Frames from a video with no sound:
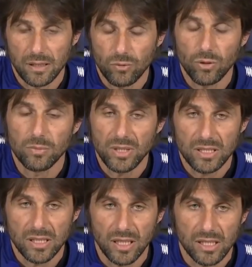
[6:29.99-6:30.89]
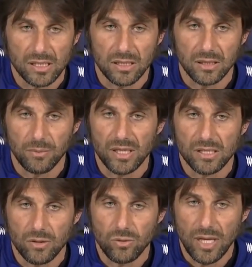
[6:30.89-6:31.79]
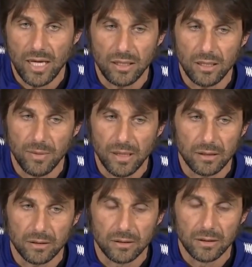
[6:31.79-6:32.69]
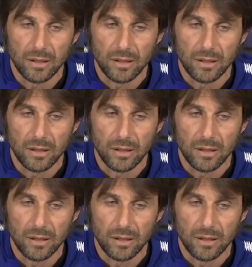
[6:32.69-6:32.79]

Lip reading: It won't be easy against Manchester United, but